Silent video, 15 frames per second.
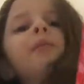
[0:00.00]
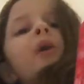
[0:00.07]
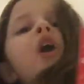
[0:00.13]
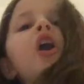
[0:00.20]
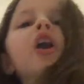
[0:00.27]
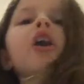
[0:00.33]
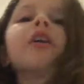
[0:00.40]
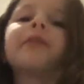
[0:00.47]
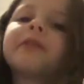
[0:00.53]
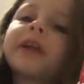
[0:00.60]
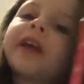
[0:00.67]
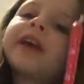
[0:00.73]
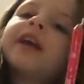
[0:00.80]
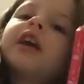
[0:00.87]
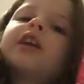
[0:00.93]

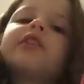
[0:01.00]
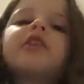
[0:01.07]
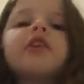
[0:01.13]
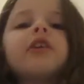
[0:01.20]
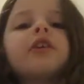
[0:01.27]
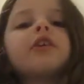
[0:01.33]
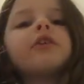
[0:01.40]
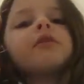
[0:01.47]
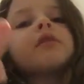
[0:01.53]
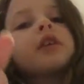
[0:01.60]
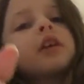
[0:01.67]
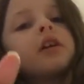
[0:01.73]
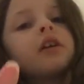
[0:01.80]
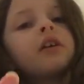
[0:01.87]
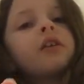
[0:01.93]
Birthday to
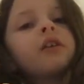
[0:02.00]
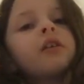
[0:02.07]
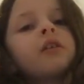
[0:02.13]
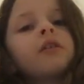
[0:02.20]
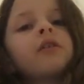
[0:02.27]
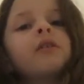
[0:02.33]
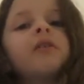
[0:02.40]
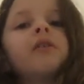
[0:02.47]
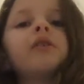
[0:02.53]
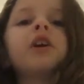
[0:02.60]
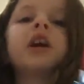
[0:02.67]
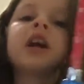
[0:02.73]
you.